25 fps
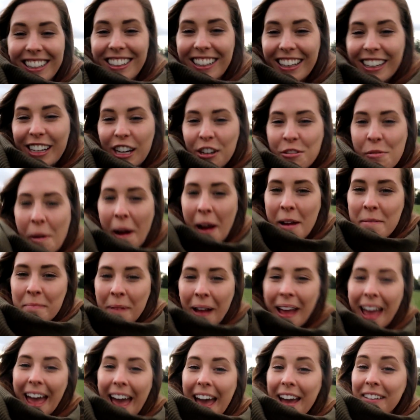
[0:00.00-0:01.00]
like I'm wearing
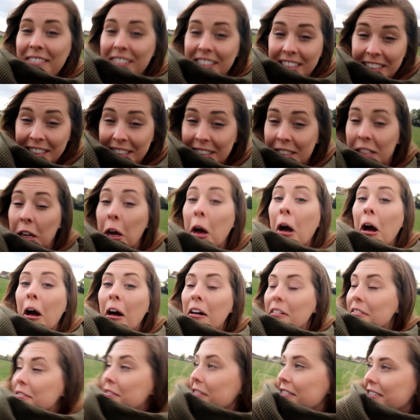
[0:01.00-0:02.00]
my hair as a
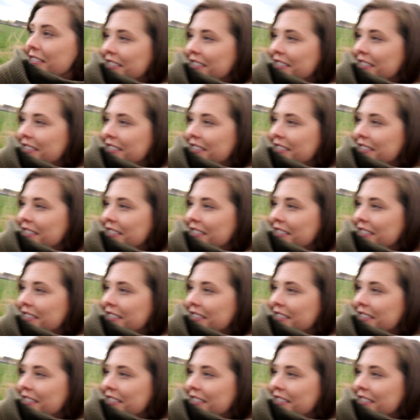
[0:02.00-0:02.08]
scarf.